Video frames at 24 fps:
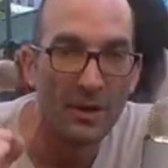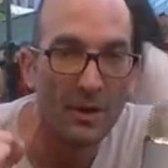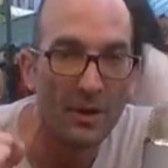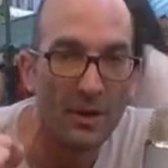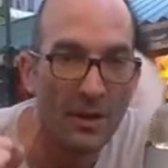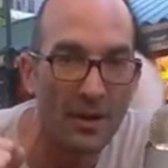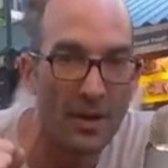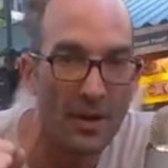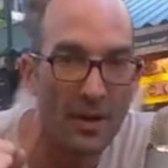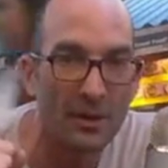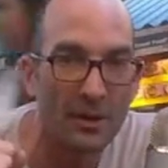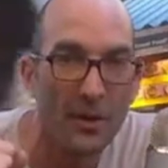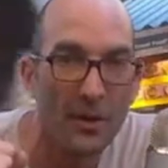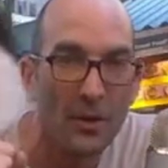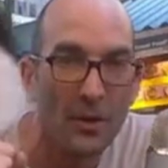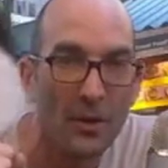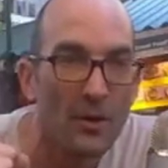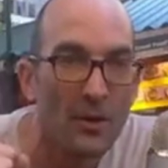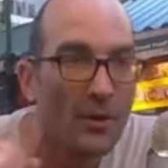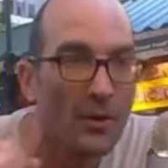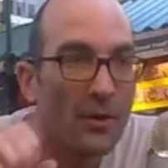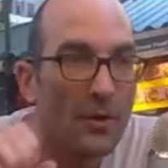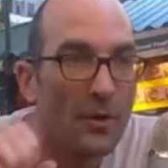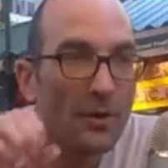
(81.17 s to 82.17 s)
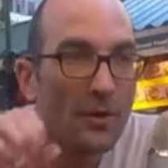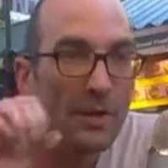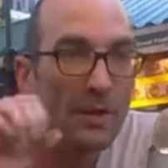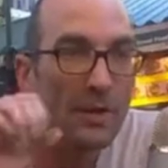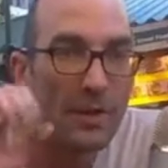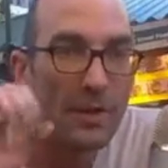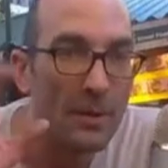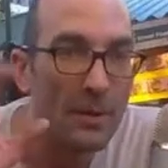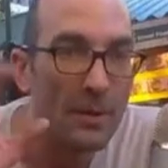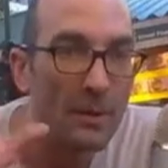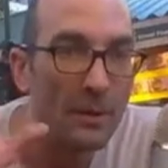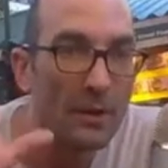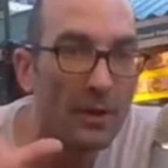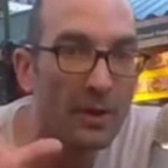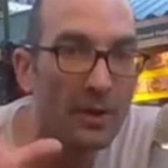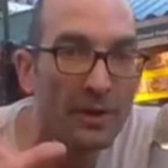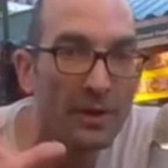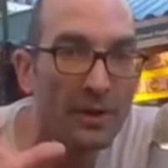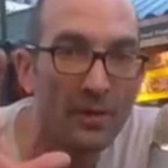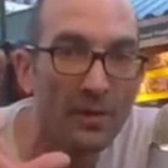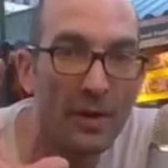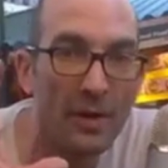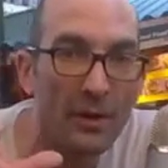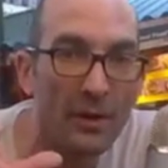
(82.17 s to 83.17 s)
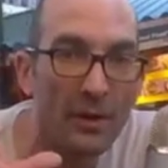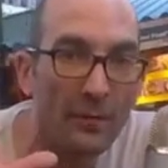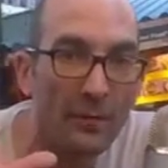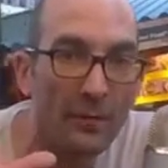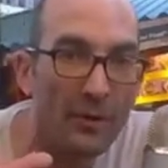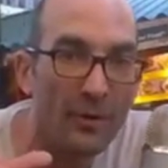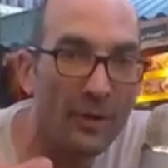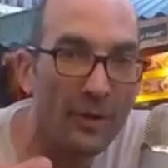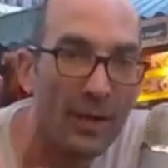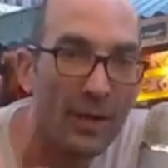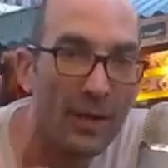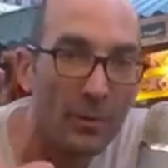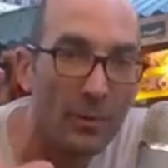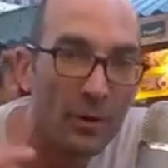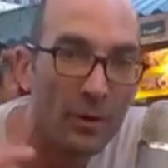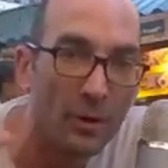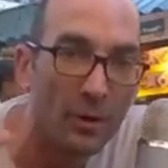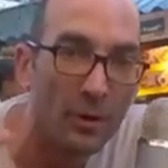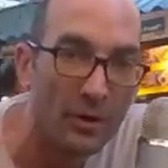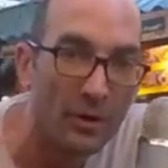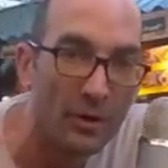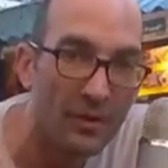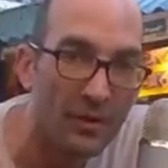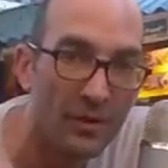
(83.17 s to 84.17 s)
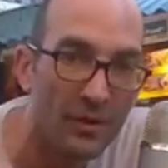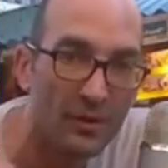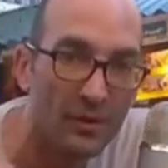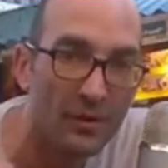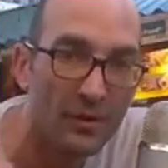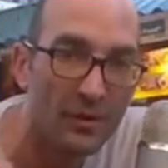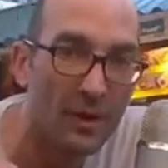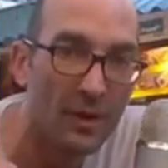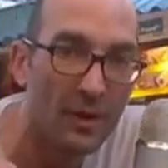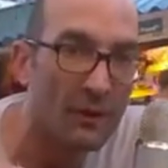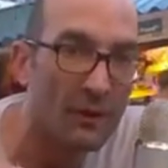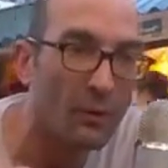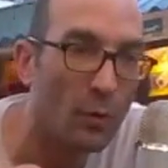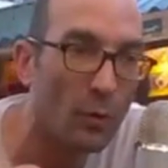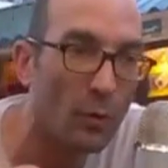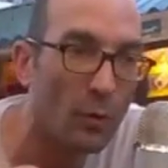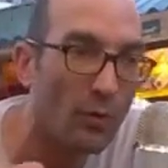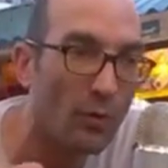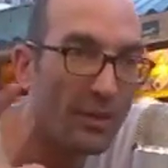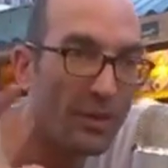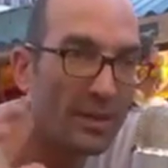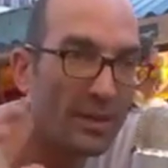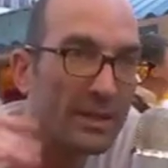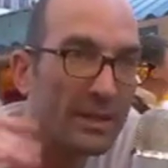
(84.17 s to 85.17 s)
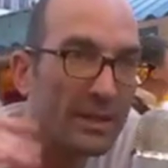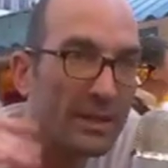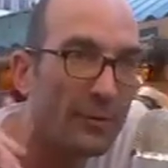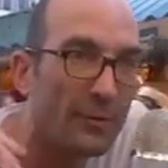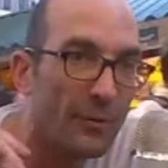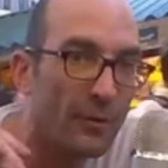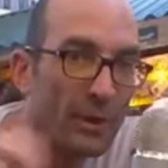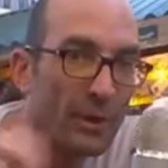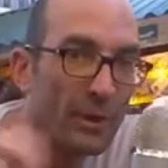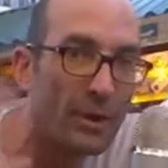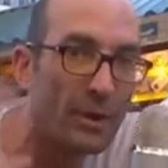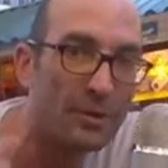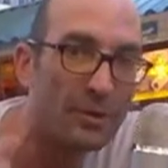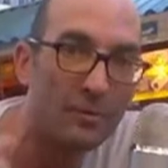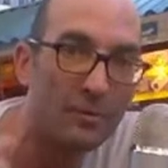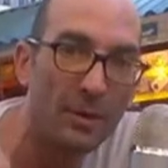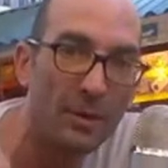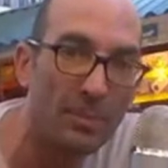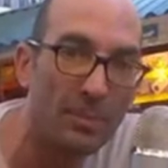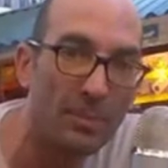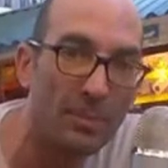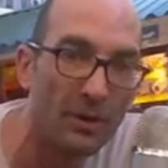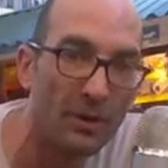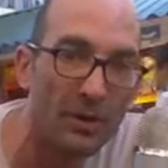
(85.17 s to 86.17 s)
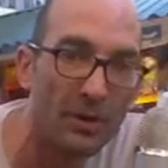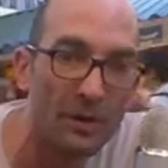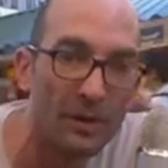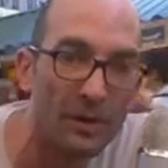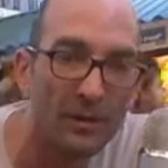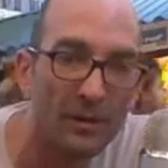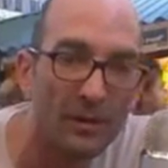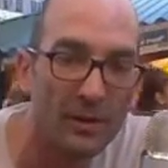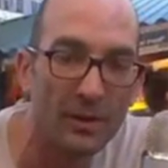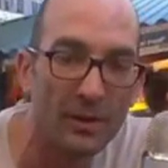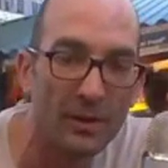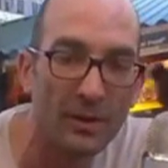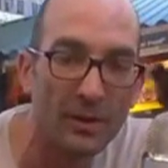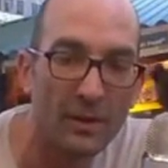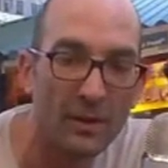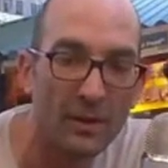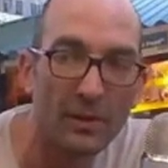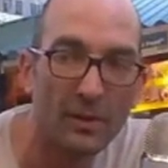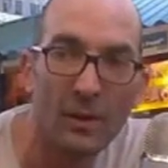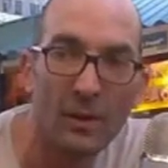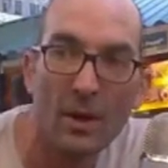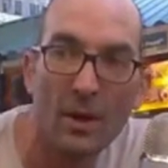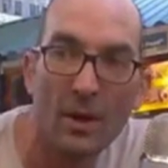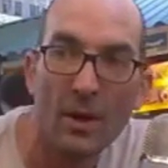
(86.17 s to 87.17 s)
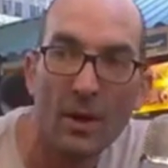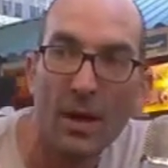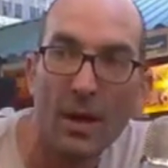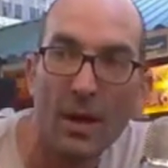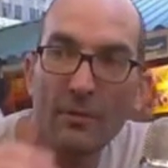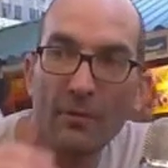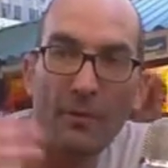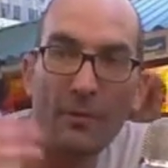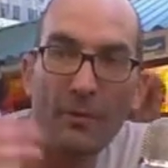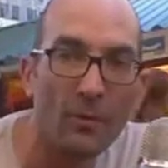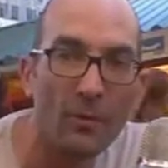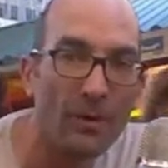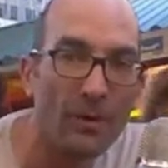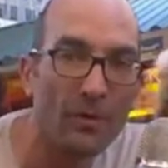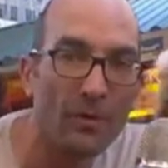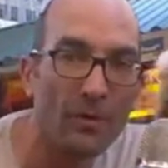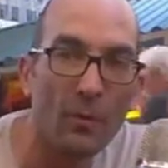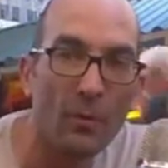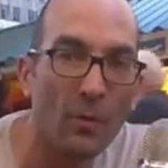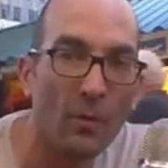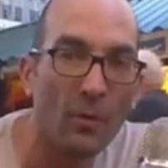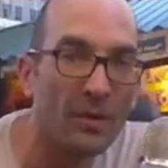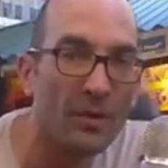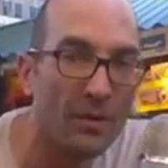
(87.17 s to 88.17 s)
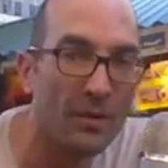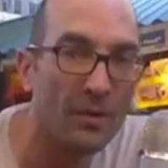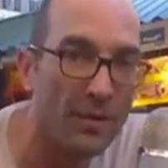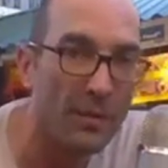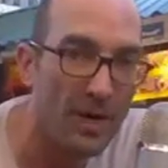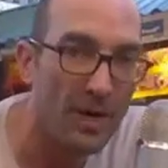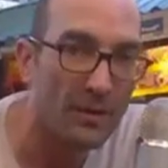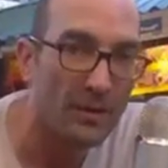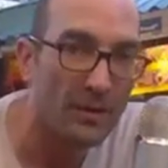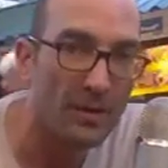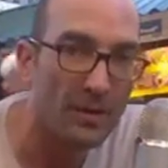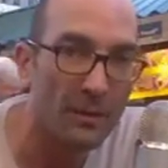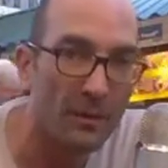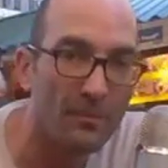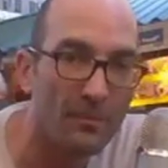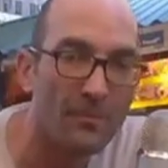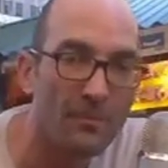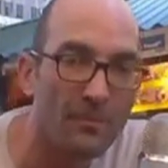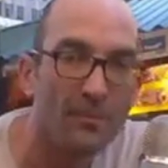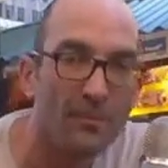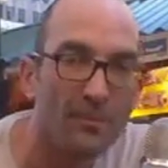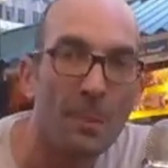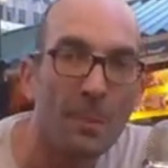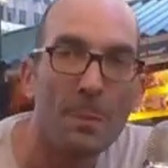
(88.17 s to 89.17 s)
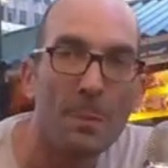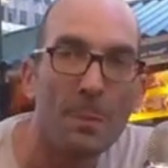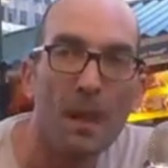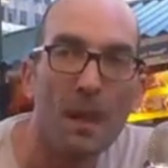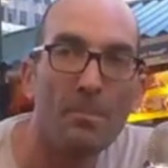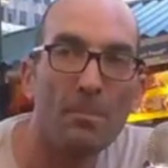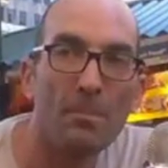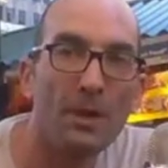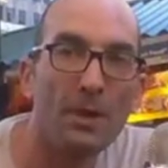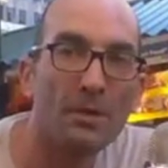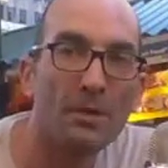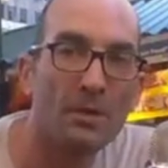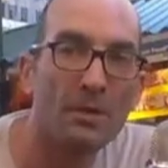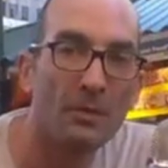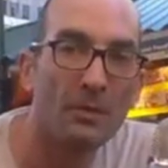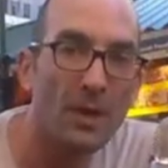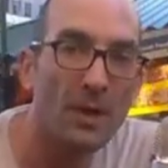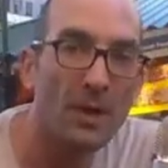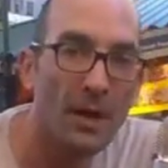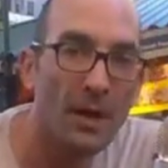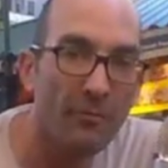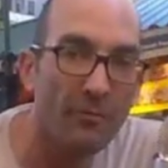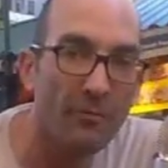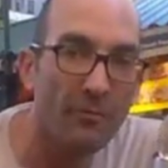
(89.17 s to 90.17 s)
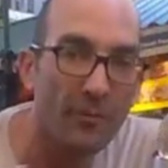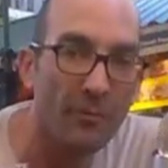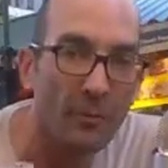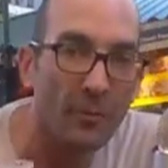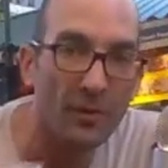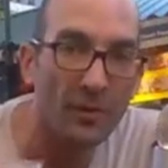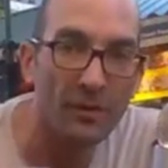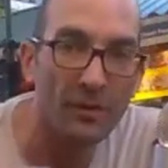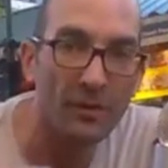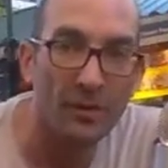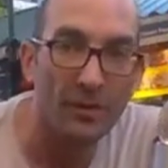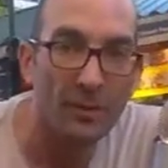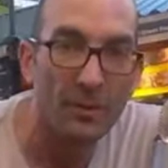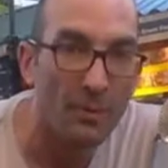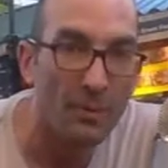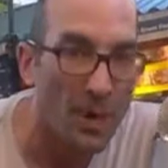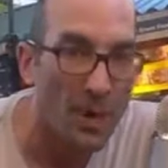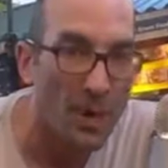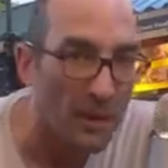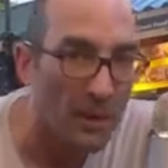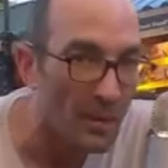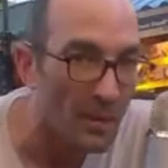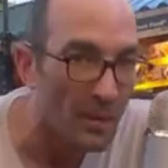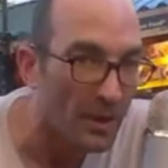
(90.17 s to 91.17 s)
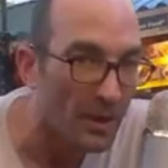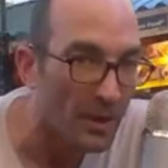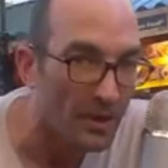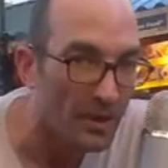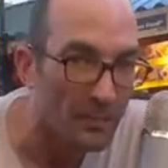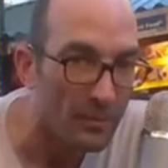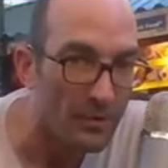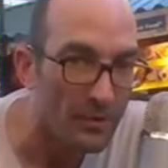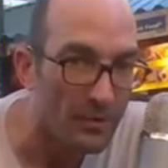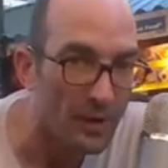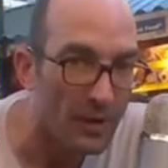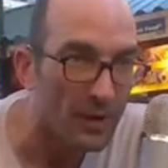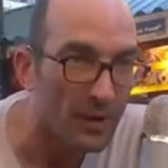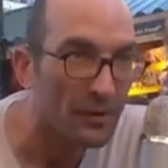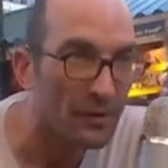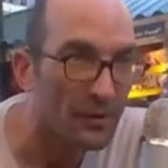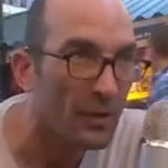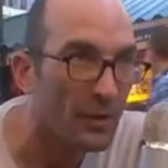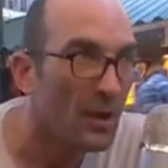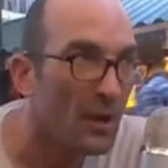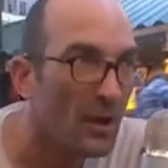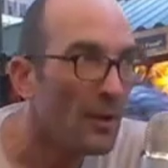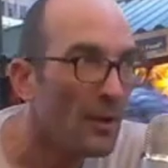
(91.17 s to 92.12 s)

to that. The neighborhood itself, or the neighborhoods themselves, or even different luxury buildings you can use, and focus on what's around them. But do not focus on the property themselves.